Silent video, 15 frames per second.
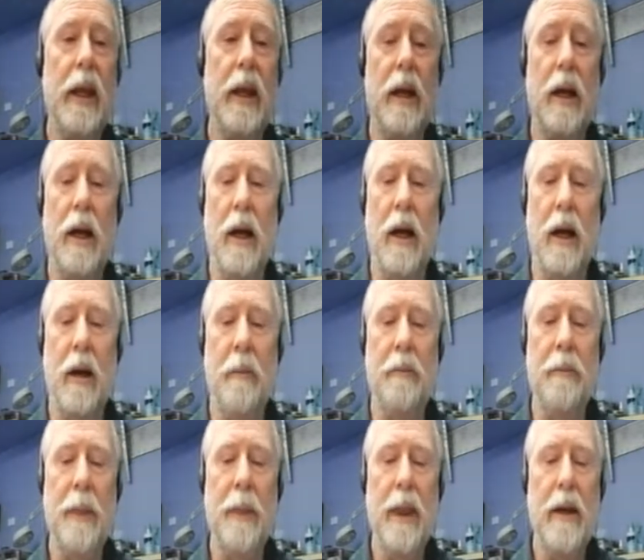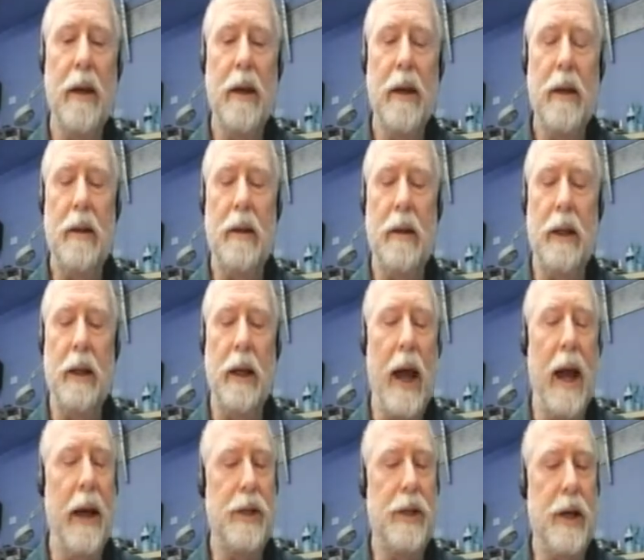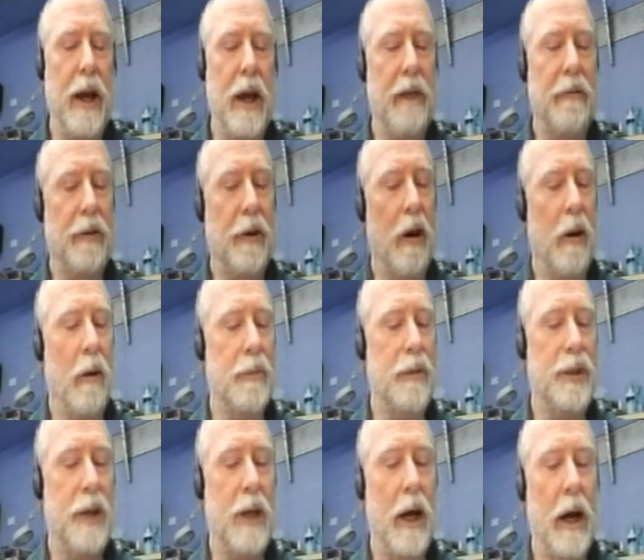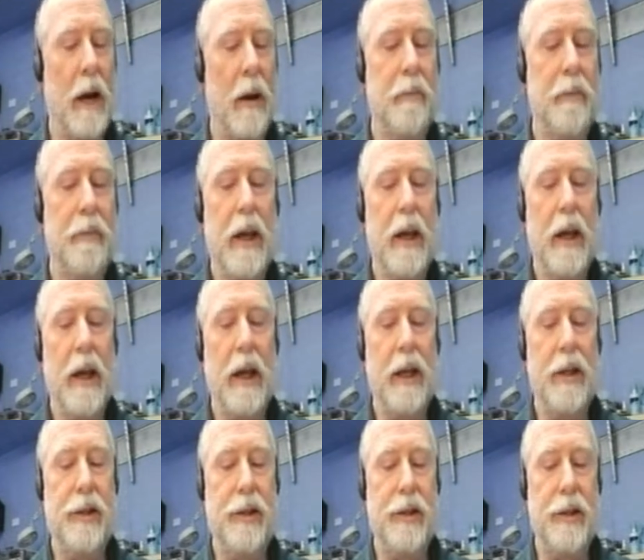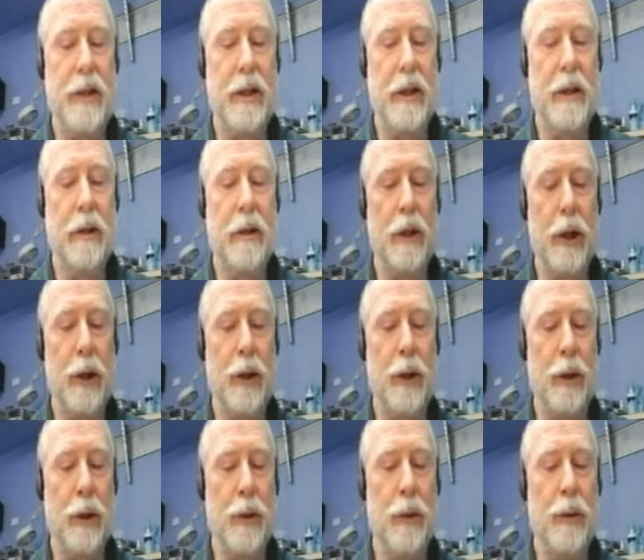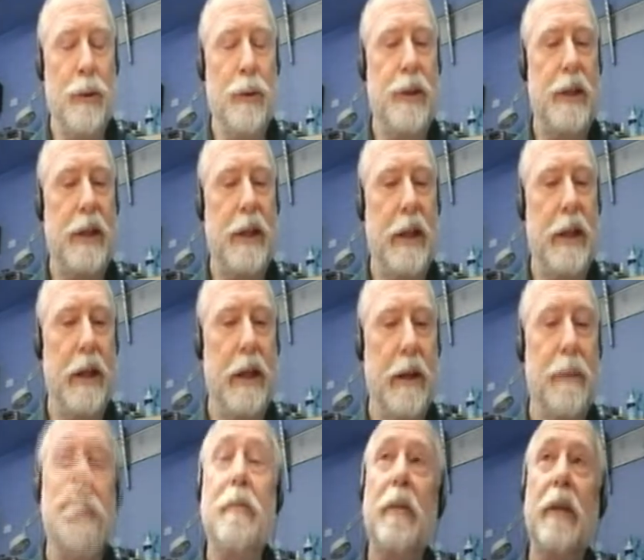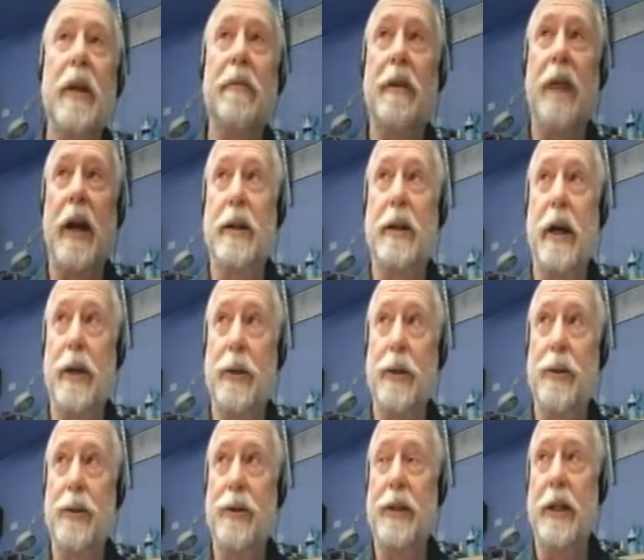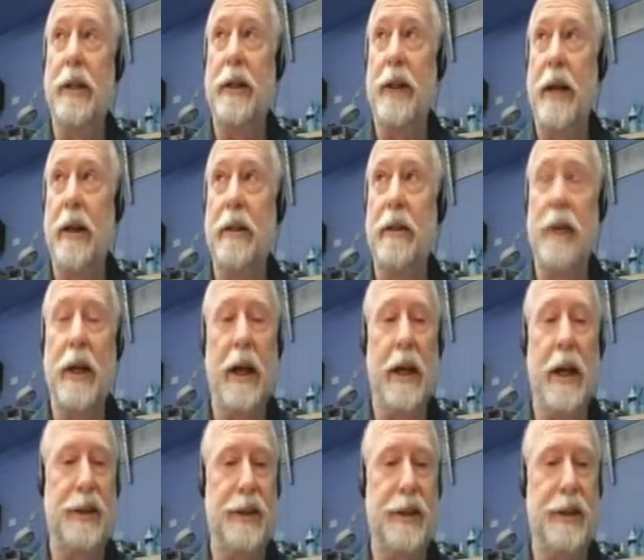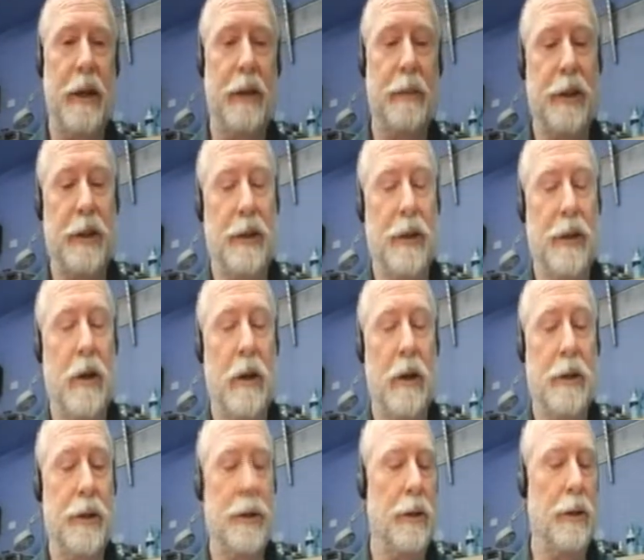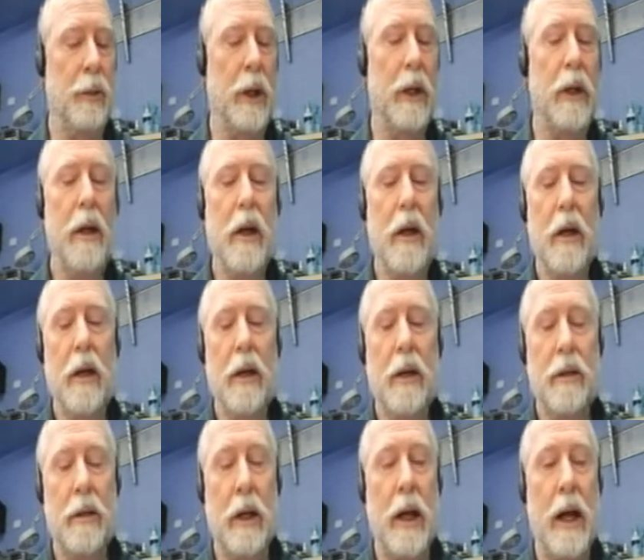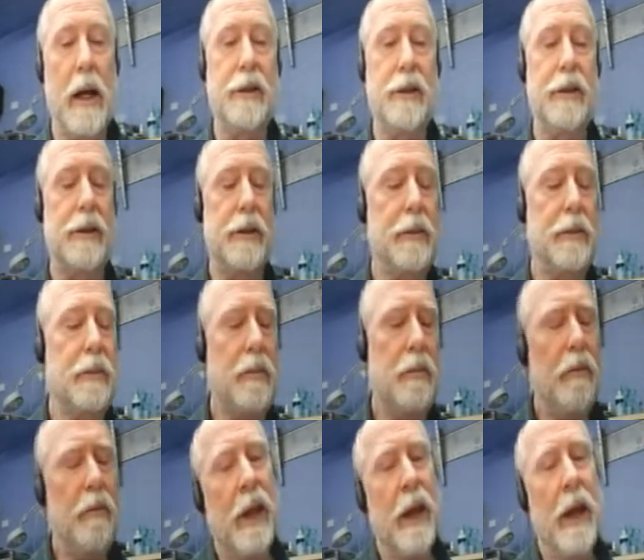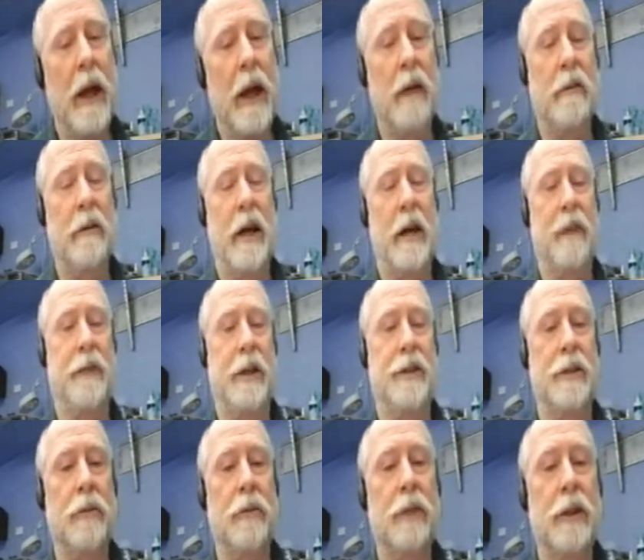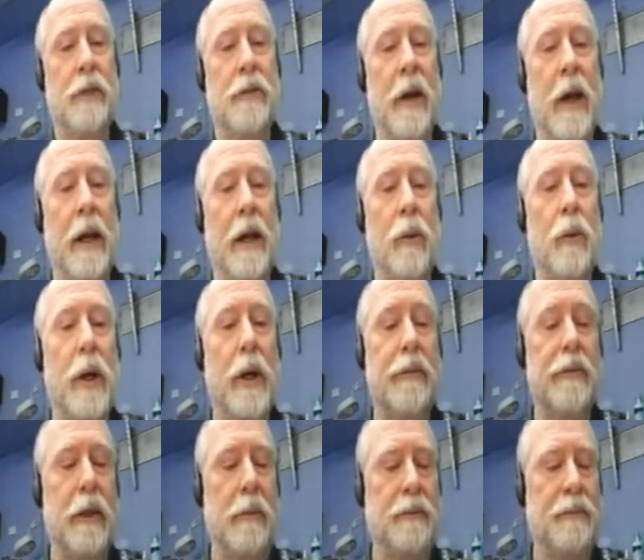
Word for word: um, the HF comms um, is still used here. In fact, I used it end of last summer to talk to uh, the last aircraft as it was flying away from